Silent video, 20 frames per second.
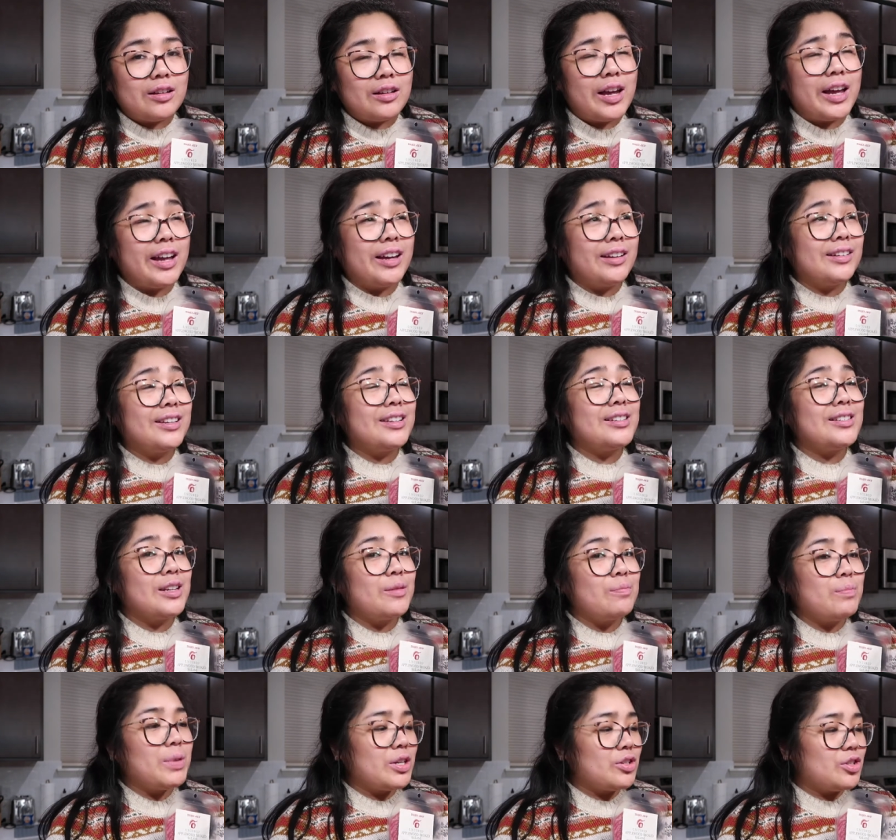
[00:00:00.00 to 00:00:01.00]
and
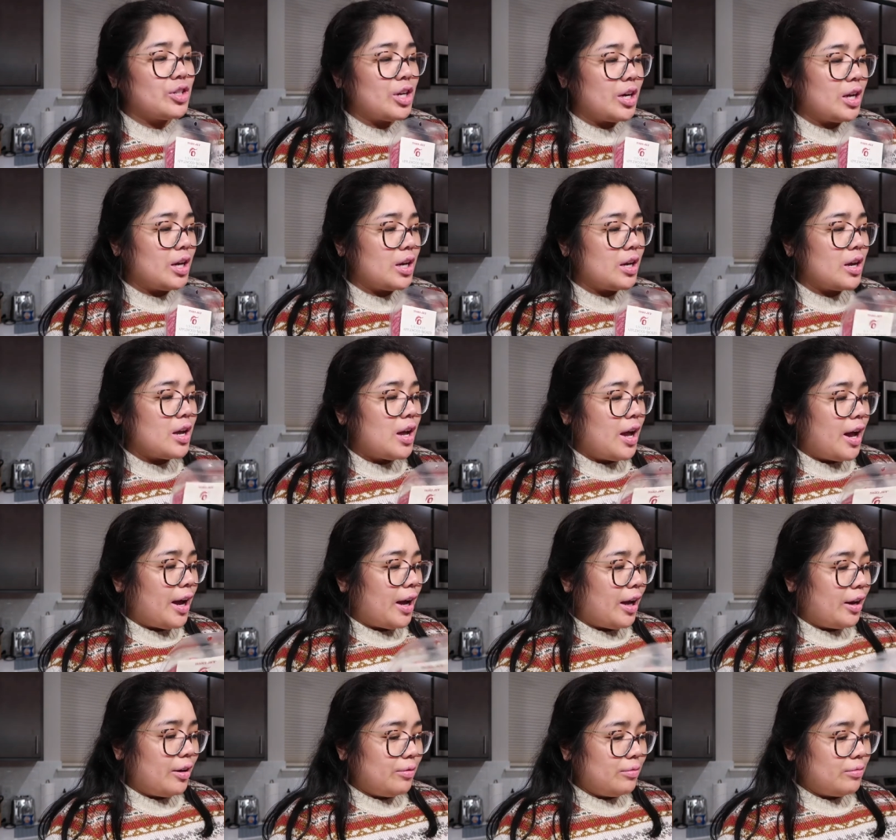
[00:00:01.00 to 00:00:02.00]
some pancetta.
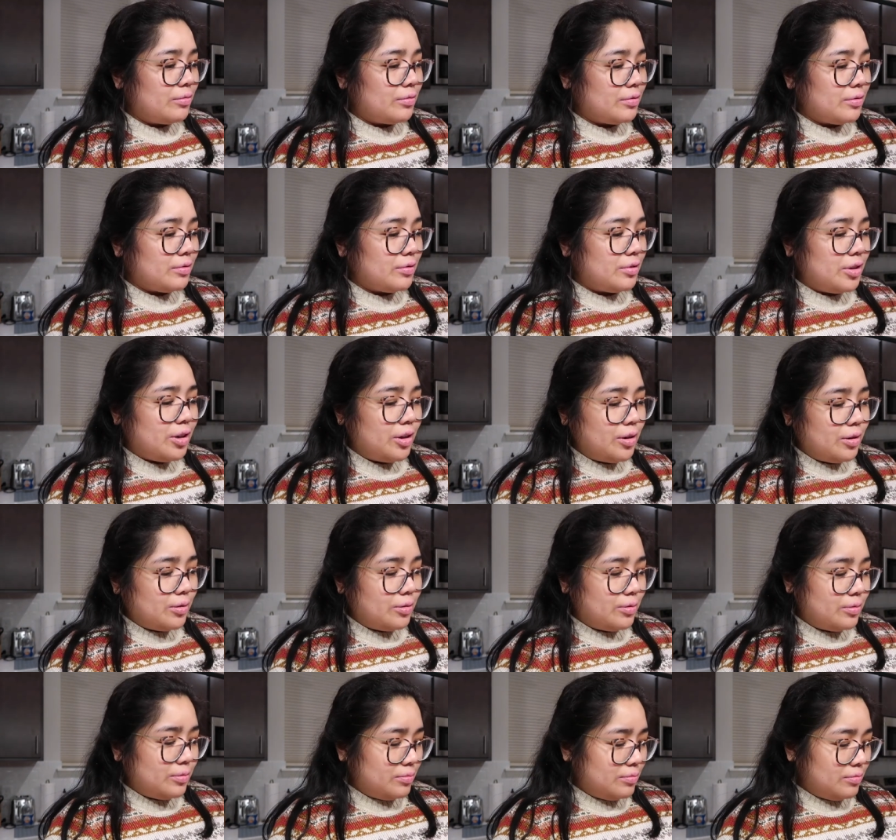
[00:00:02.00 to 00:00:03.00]
I don't
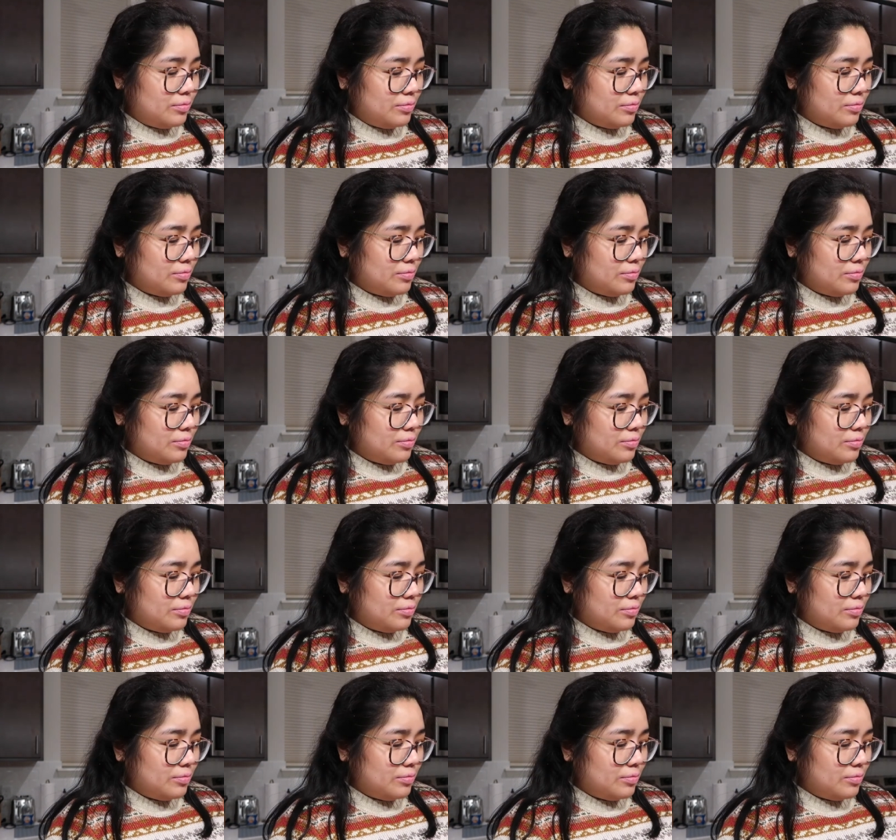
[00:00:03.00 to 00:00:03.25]
know